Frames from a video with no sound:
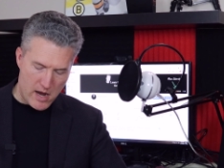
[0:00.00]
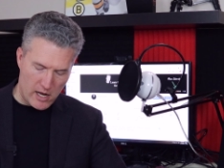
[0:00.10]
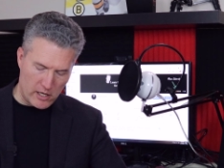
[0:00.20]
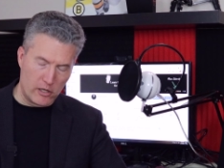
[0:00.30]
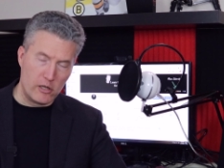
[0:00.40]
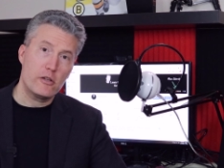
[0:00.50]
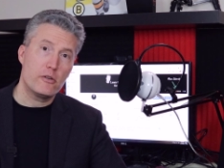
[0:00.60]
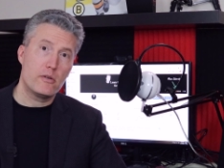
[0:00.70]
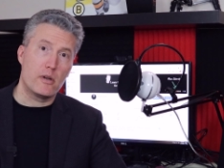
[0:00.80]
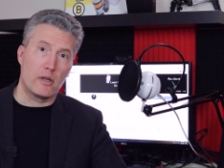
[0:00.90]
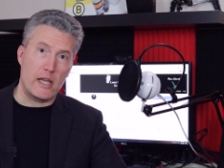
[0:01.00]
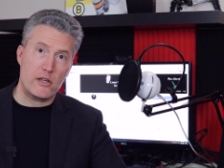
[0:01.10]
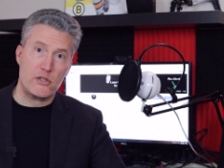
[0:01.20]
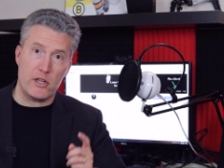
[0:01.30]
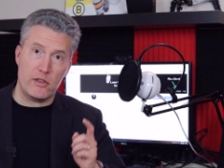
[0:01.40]
I'll include
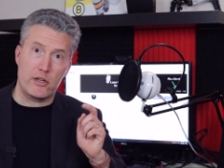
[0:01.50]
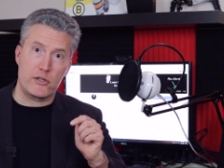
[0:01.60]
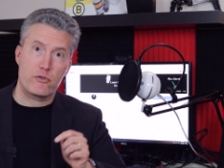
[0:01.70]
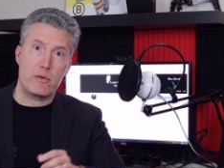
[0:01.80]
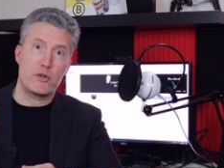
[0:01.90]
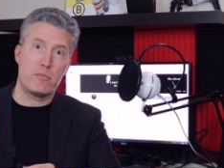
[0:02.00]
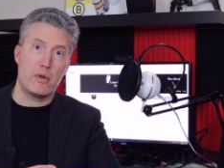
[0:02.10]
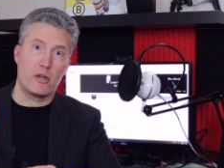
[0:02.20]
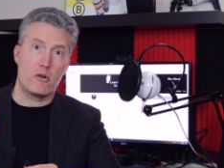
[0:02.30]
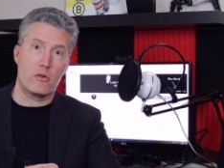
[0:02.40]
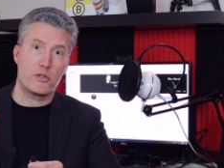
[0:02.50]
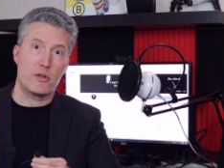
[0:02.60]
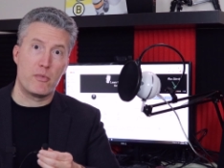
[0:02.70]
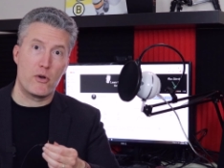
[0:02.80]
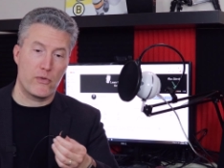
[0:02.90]
links in the description below
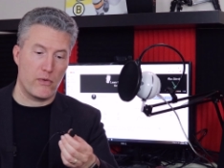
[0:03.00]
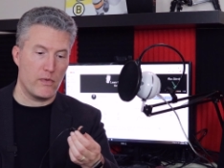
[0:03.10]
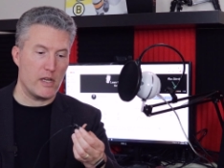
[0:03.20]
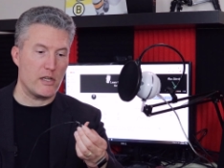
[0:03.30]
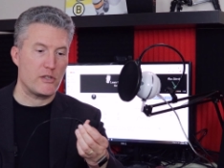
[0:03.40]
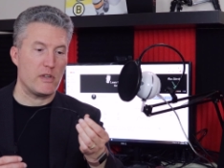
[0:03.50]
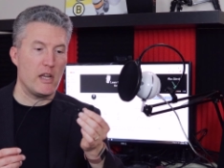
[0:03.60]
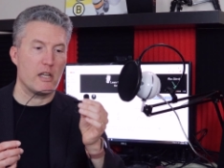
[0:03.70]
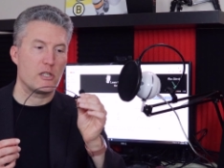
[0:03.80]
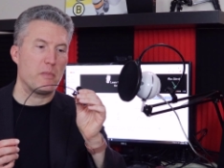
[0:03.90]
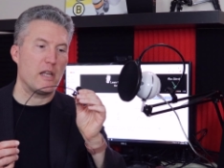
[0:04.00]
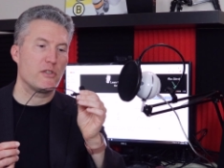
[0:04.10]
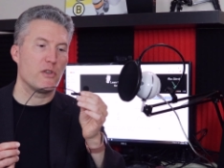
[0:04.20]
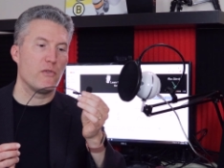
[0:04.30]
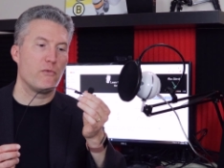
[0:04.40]
to both this
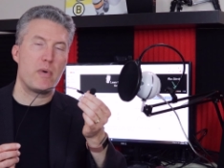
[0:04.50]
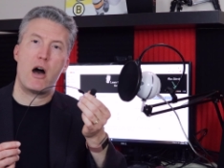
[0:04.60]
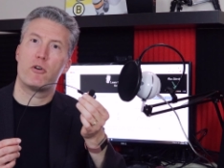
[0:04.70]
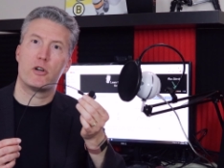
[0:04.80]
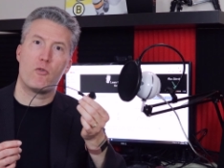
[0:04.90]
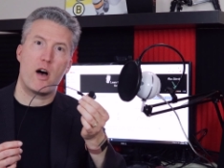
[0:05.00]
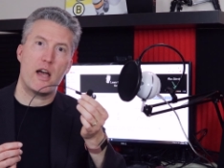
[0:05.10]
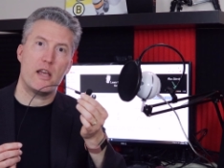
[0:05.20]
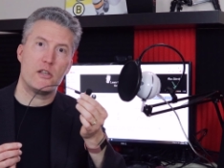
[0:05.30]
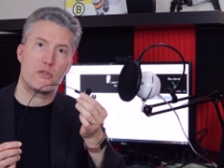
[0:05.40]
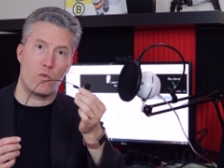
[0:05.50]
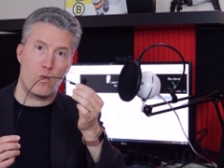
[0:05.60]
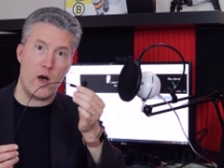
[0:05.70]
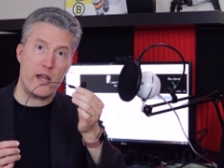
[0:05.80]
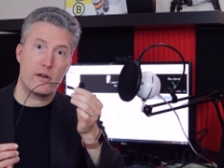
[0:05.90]
inexpensive PowerDeWise
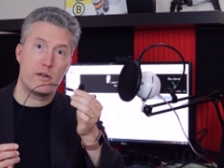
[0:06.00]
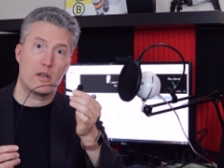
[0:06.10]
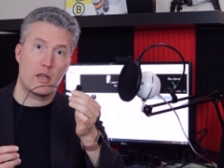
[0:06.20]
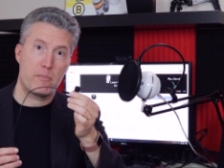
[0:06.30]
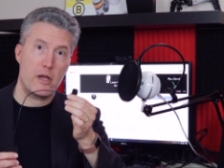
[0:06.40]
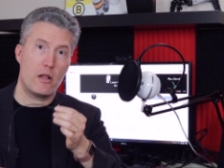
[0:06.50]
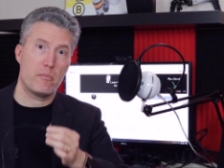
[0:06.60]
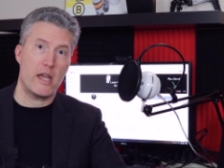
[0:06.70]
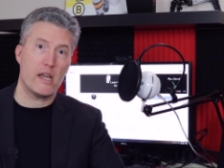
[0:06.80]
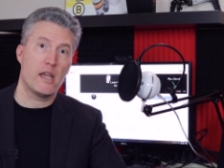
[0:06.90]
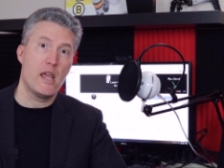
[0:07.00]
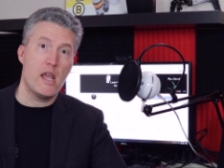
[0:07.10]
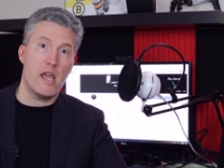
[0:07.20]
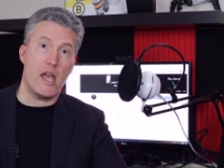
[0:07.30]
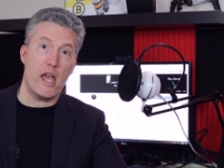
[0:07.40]
wired lapel mic
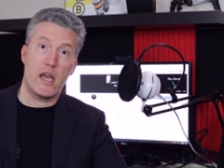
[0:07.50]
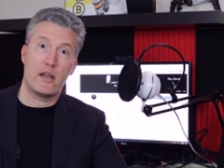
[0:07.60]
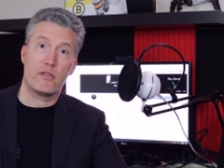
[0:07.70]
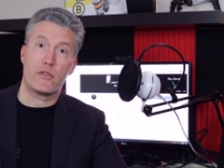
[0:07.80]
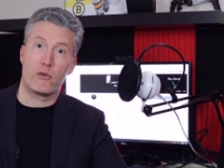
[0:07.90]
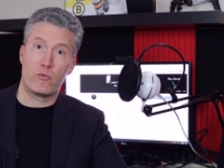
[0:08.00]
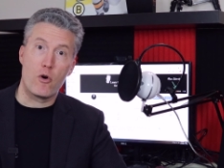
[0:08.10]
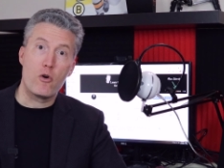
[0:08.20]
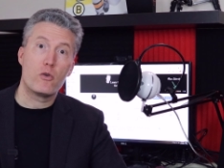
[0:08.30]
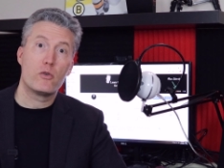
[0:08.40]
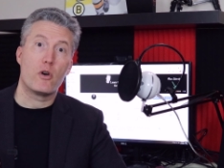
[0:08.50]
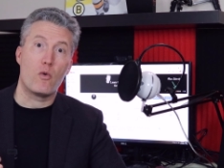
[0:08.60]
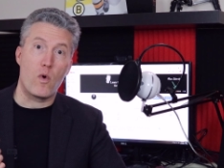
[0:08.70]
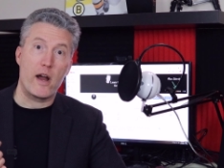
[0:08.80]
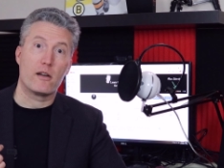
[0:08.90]
and the Rode
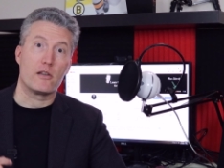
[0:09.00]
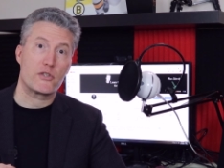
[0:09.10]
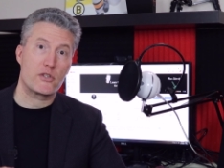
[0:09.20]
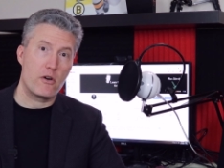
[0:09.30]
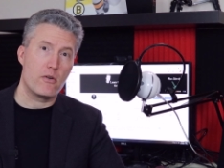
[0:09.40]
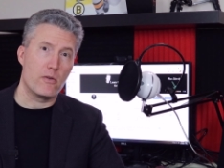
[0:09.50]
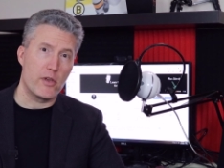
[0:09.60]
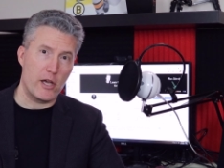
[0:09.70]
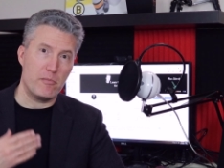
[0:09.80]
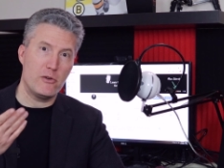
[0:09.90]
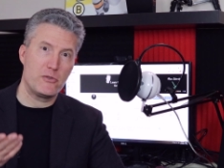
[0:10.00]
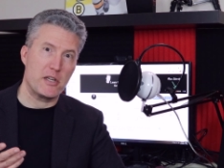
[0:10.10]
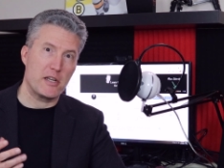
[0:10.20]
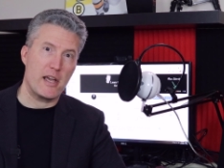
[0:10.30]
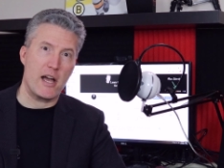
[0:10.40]
Wireless Go that I'm
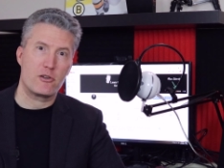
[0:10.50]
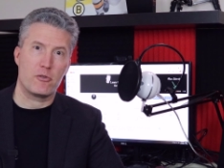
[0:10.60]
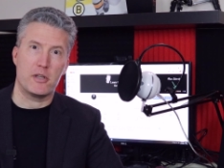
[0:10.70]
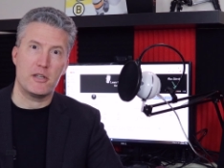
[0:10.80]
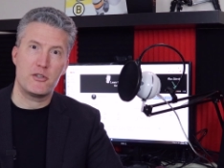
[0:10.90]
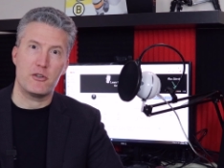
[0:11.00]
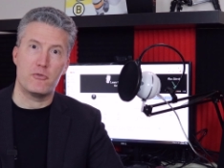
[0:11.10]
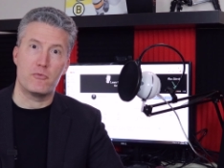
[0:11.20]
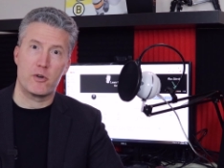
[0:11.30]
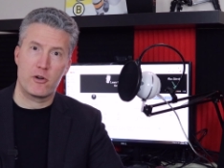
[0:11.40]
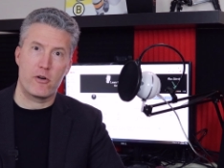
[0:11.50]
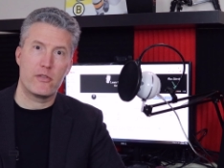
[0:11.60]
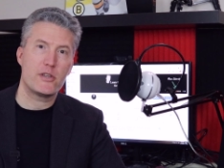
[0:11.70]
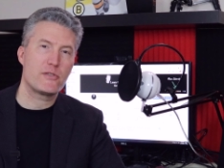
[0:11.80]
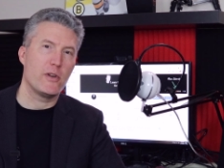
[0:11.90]
using actually to
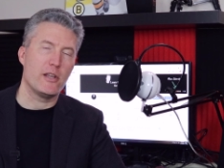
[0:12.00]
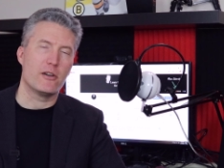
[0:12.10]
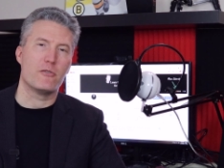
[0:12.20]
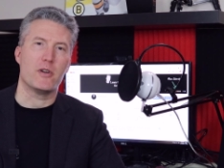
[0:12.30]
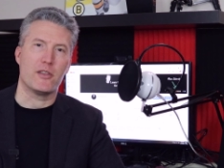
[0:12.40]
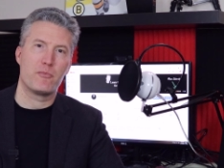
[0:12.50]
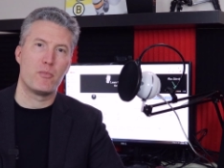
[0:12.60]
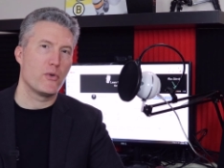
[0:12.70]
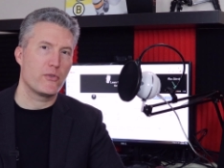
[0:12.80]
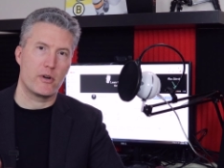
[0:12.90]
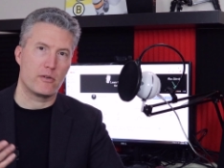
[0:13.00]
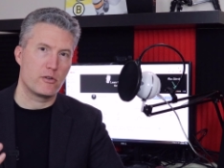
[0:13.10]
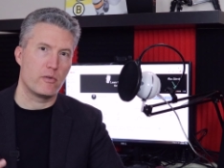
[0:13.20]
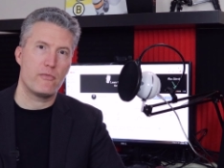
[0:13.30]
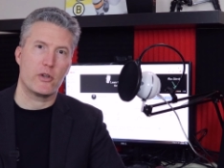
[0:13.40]
record this video with. Both are
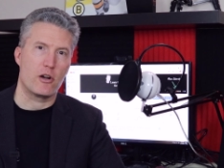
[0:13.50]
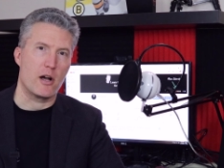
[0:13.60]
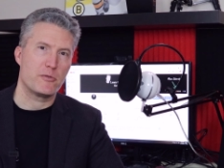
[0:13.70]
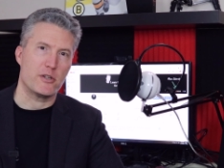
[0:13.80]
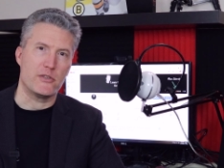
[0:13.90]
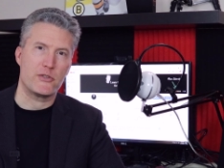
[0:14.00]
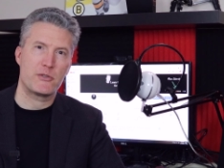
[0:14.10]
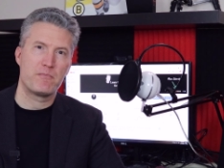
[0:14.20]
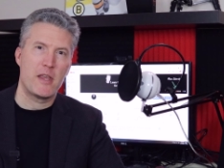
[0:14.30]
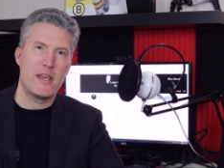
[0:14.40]
terrific options.